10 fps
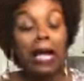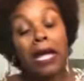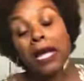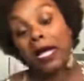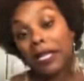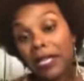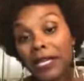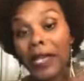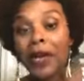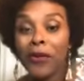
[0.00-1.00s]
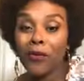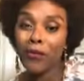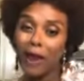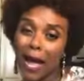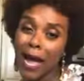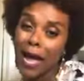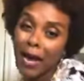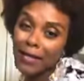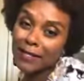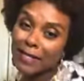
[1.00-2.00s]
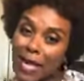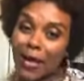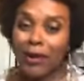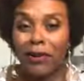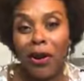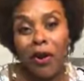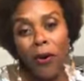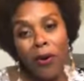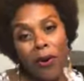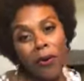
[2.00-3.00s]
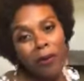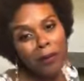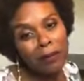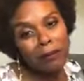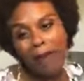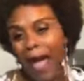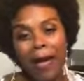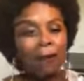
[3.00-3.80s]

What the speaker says: and he writes down all of my